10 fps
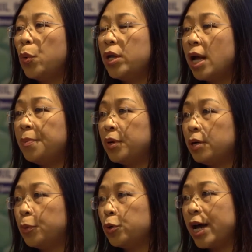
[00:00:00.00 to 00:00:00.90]
With
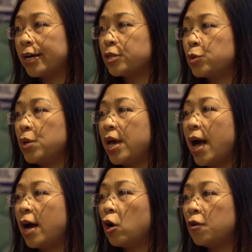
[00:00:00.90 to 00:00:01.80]
April products, we
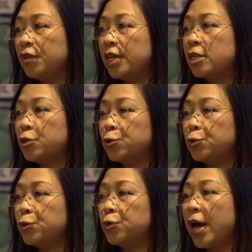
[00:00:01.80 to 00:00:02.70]
are confident to do